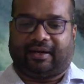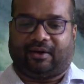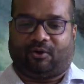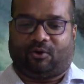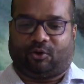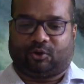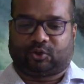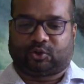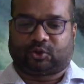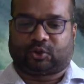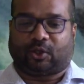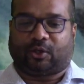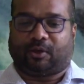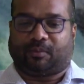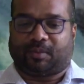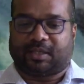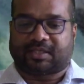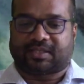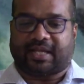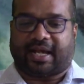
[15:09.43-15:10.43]

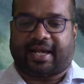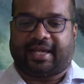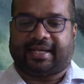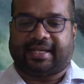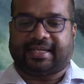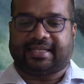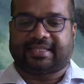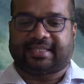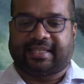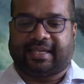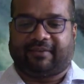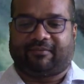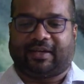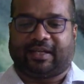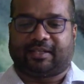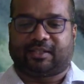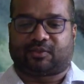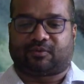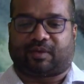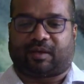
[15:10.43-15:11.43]
autonomous Aryans, the
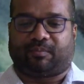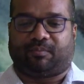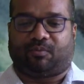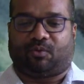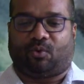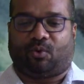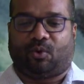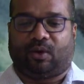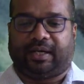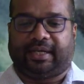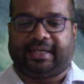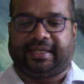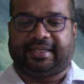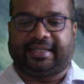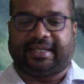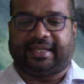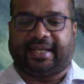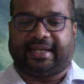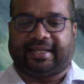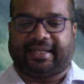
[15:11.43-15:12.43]
evidence from Old
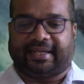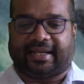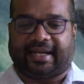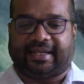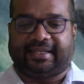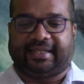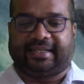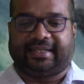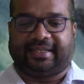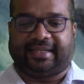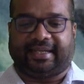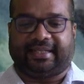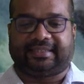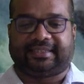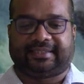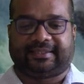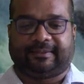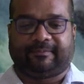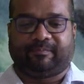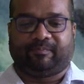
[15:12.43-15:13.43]
Indian and Iranian
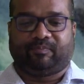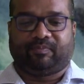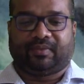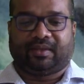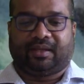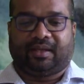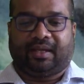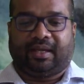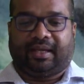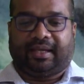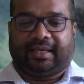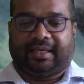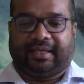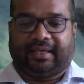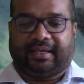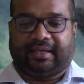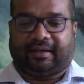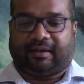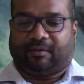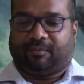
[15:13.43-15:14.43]
text.
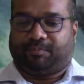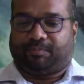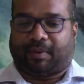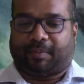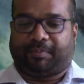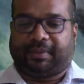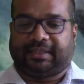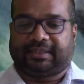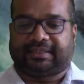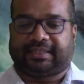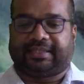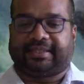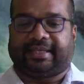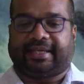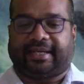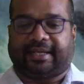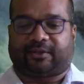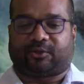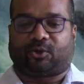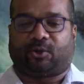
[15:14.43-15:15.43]
He published in the
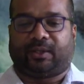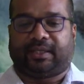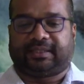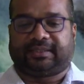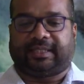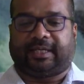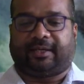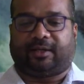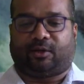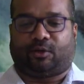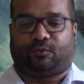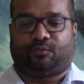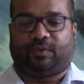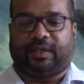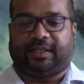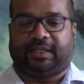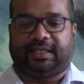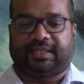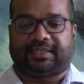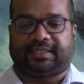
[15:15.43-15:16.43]
Electronic Journal of
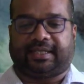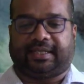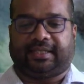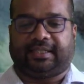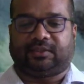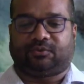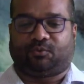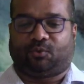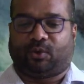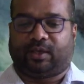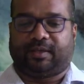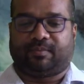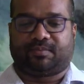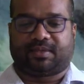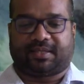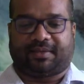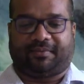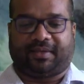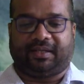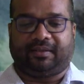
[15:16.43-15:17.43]
Vedic Studies, volume
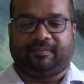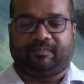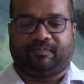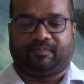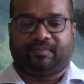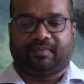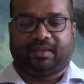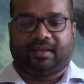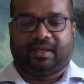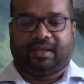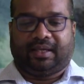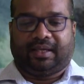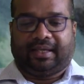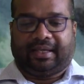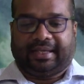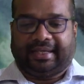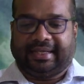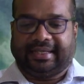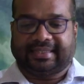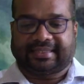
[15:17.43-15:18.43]
7.
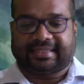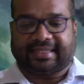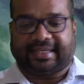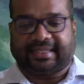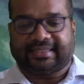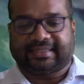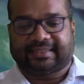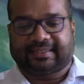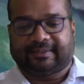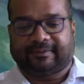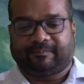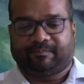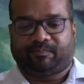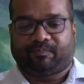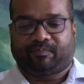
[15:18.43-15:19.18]
He says,